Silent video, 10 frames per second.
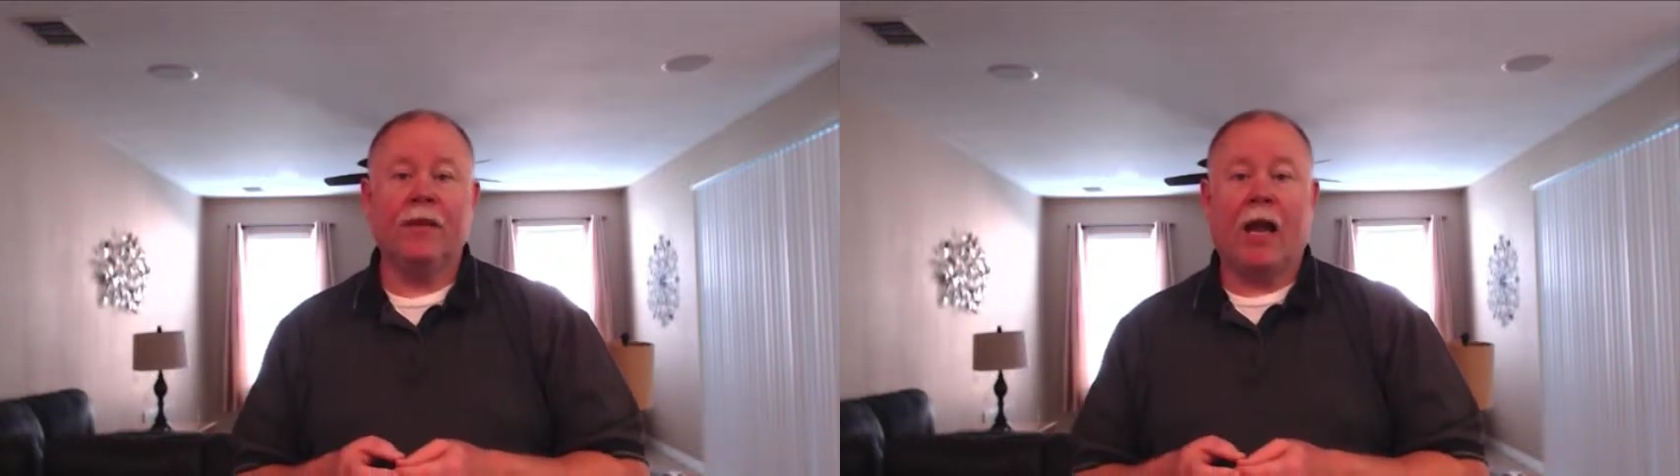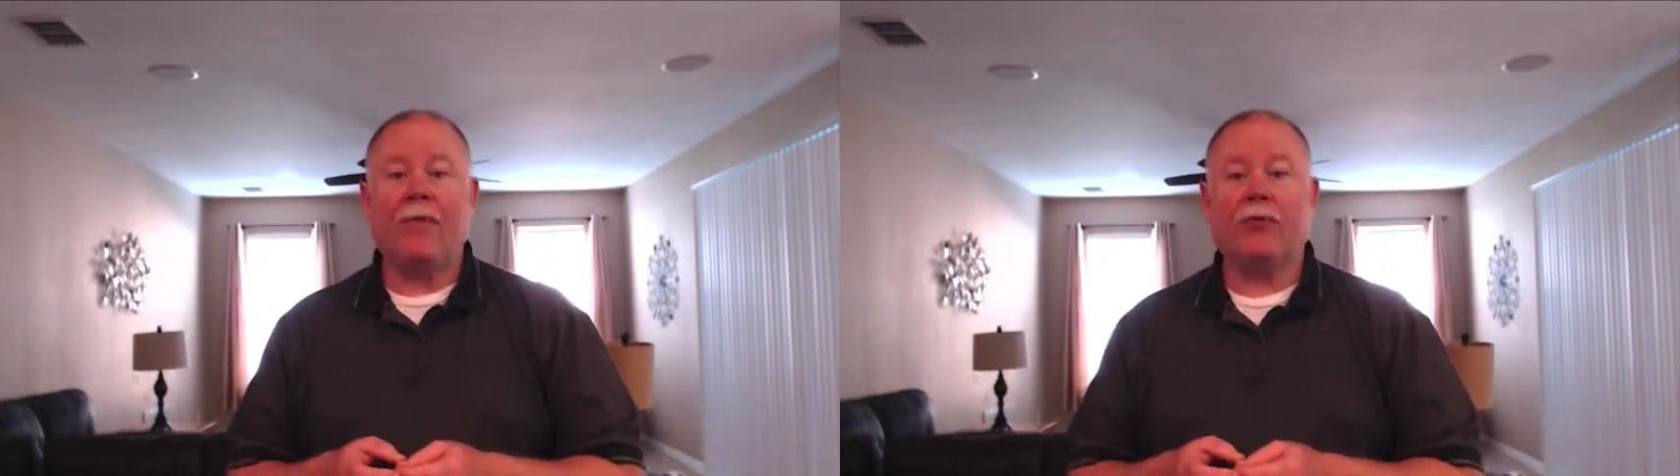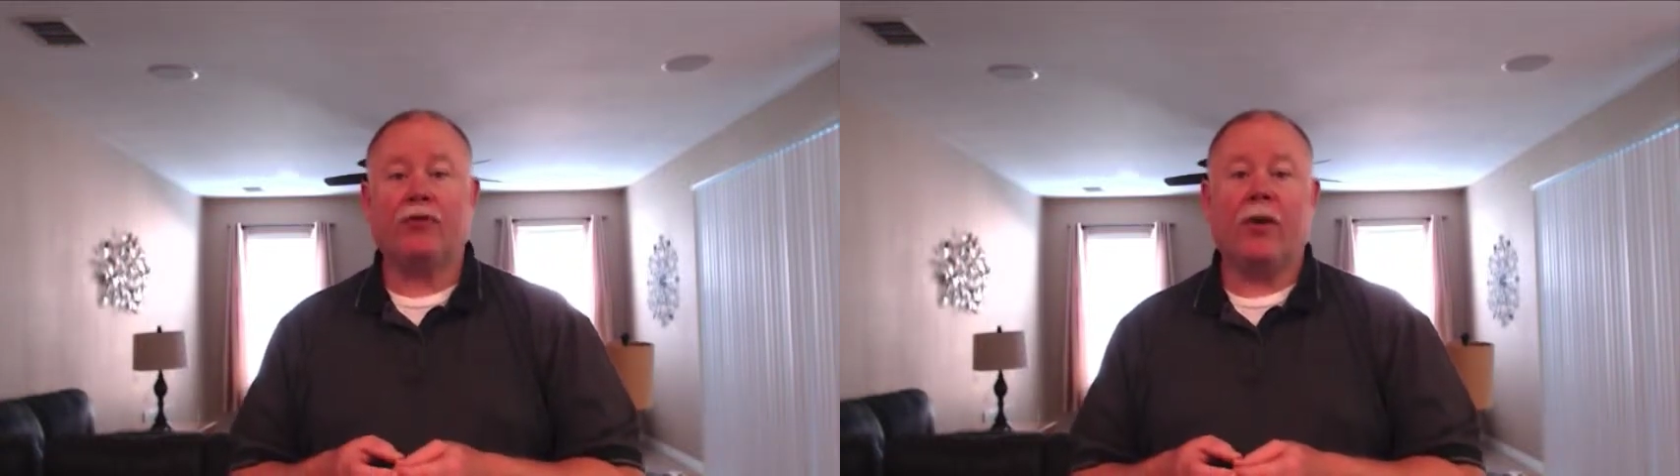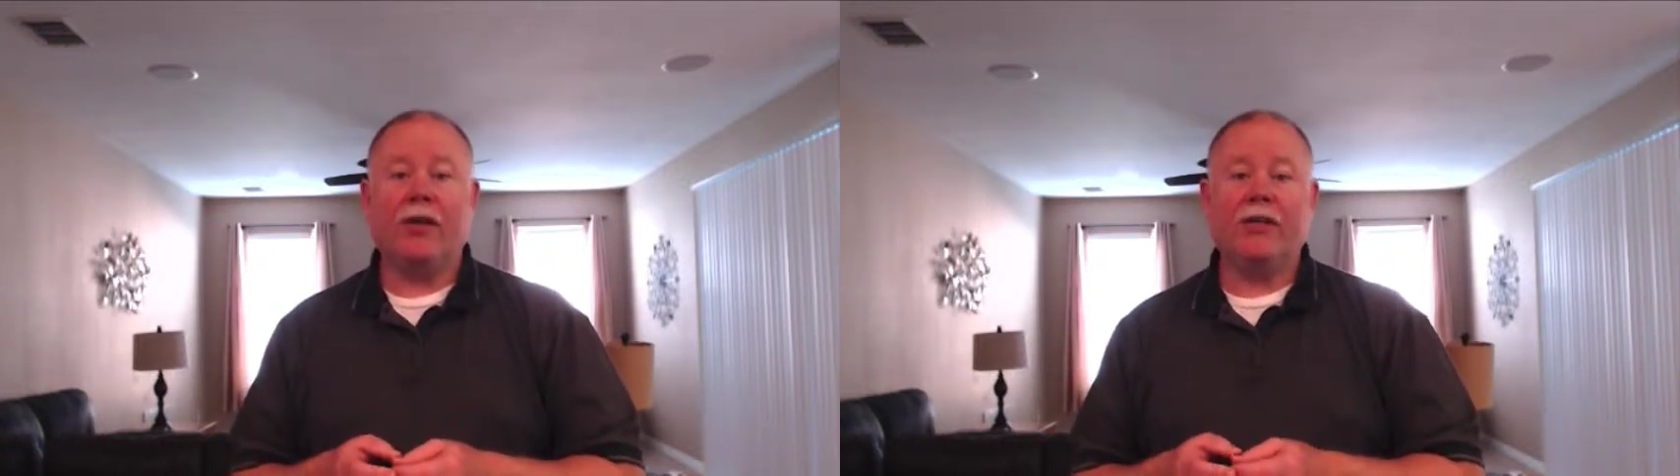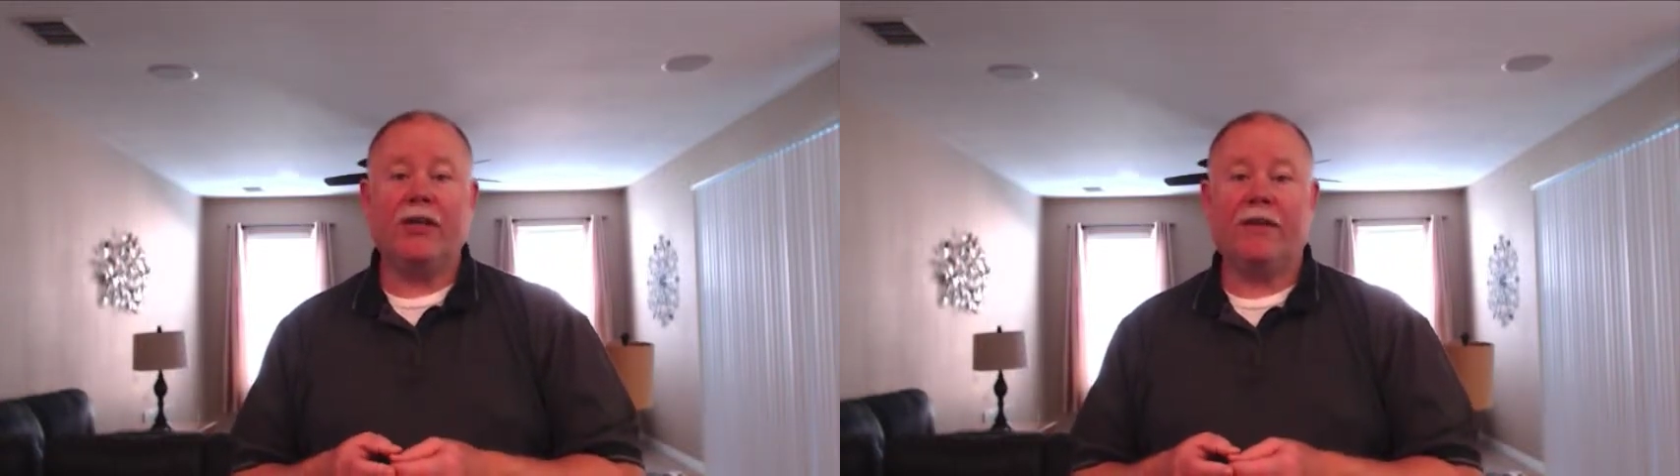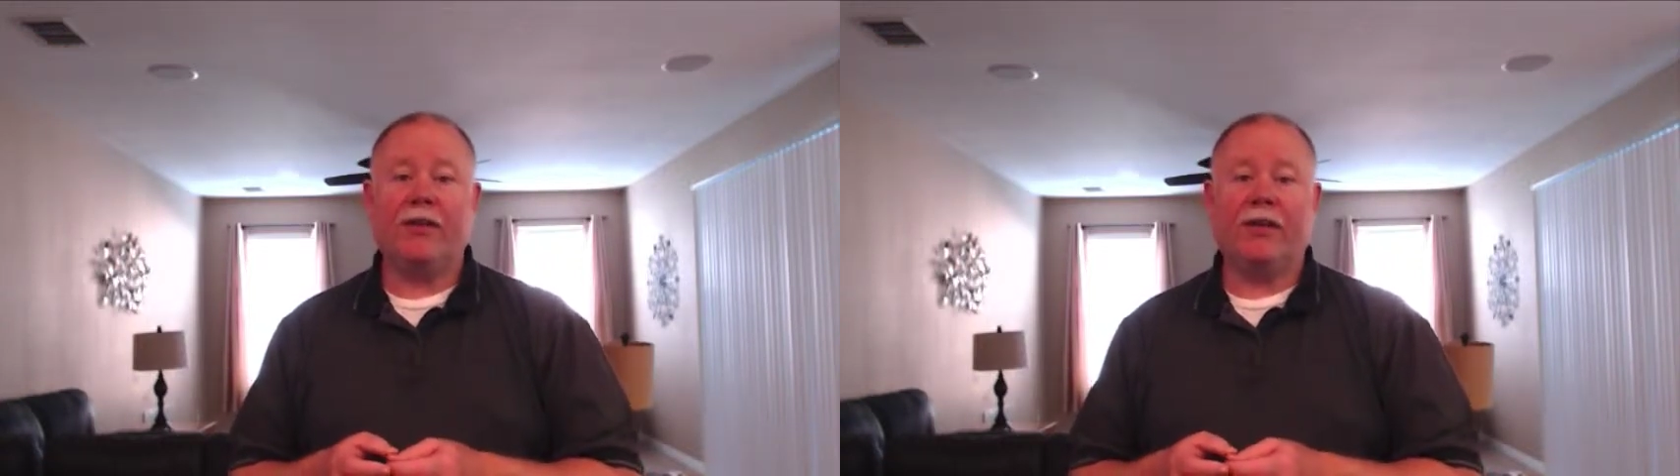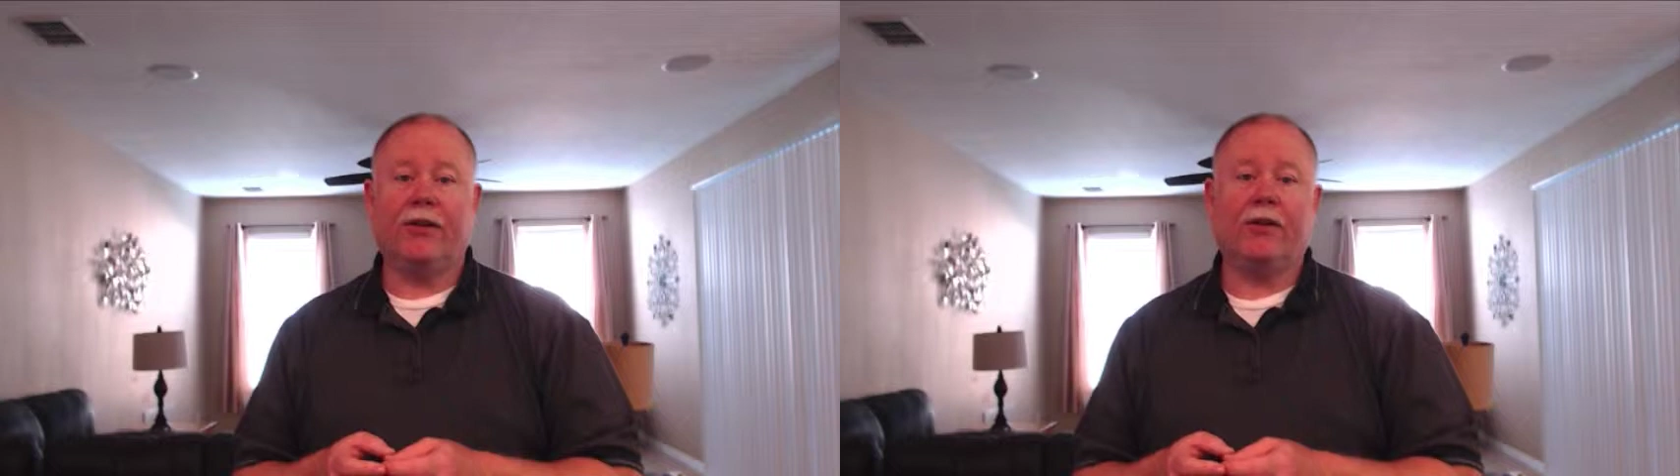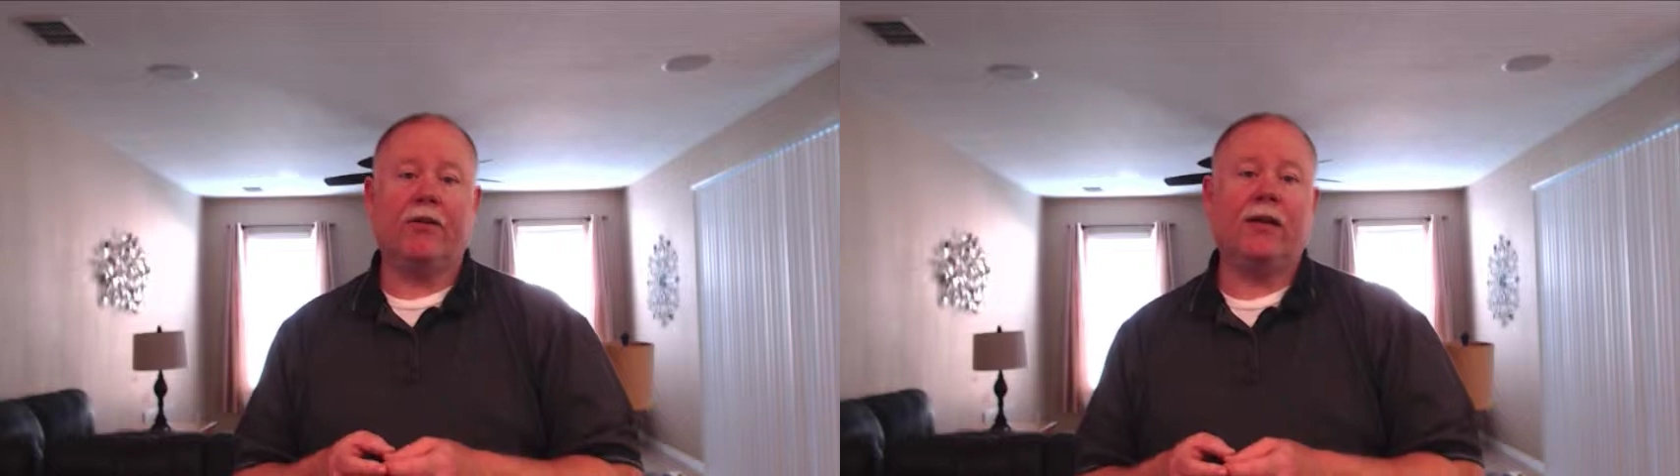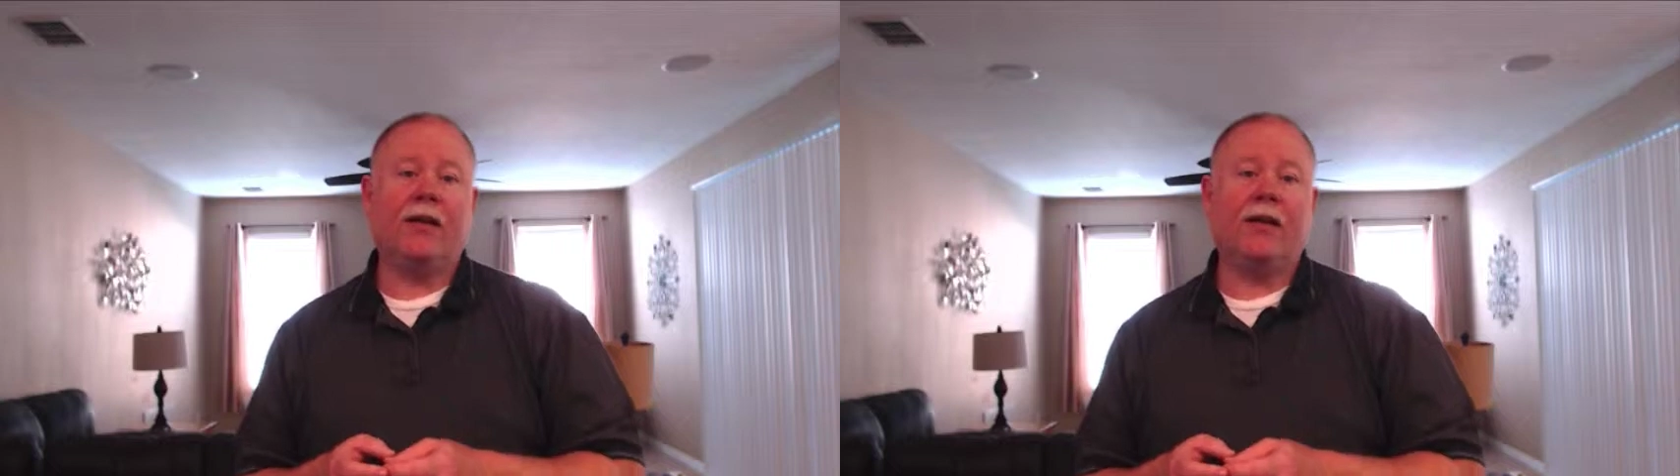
April 27th at the Cook